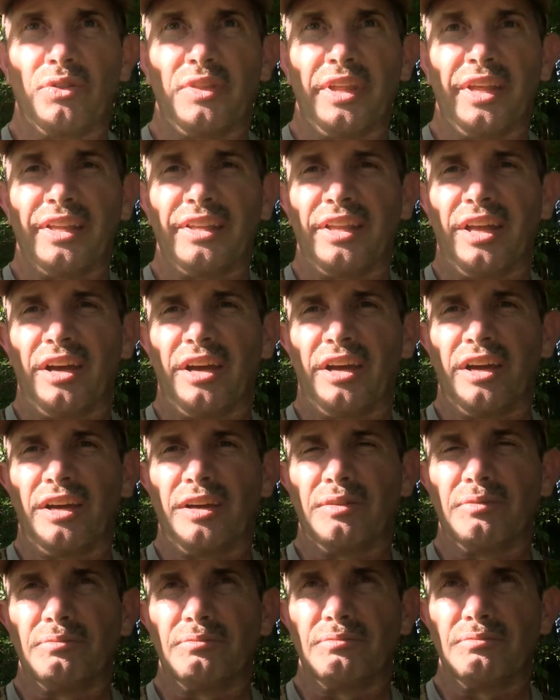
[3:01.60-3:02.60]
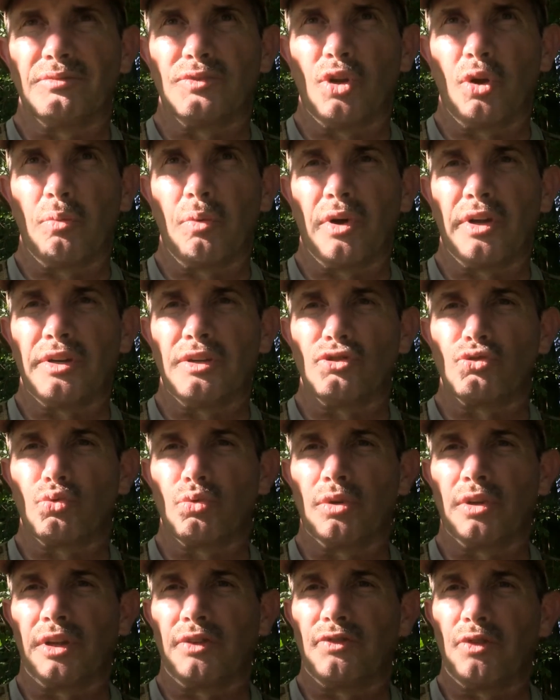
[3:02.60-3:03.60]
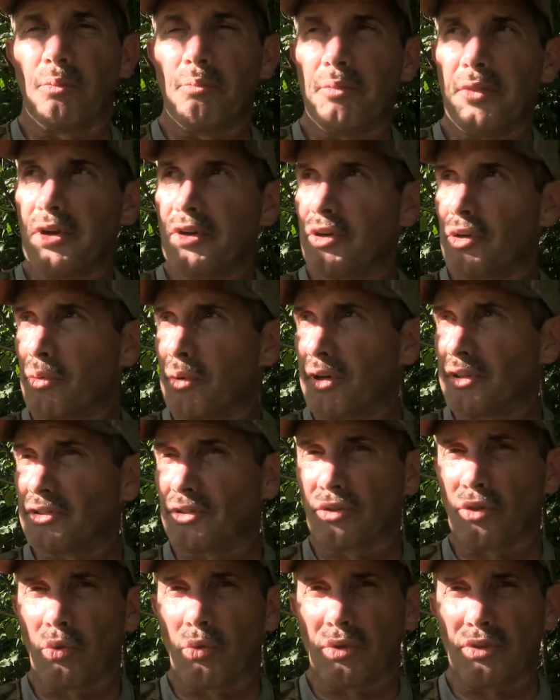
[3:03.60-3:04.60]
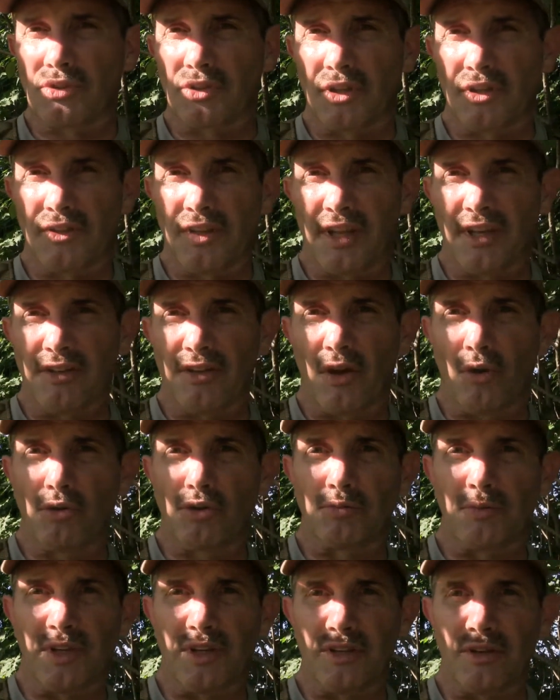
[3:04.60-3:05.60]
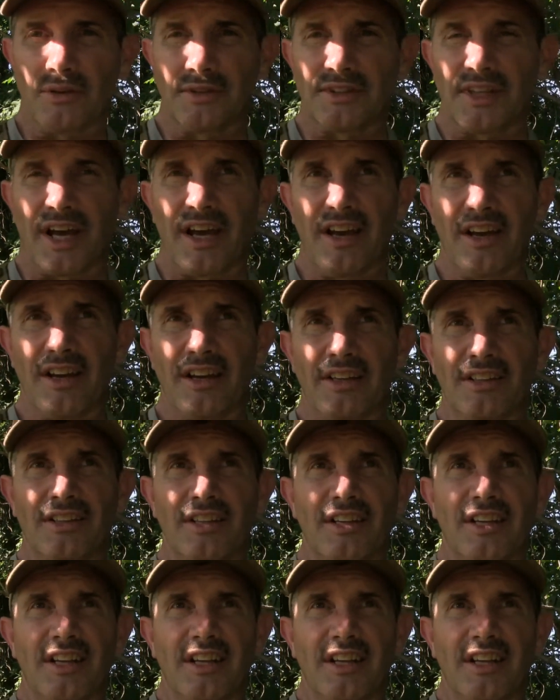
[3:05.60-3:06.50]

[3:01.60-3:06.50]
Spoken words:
that no one is really familiar with, so no one's good that knows me and knows I hunt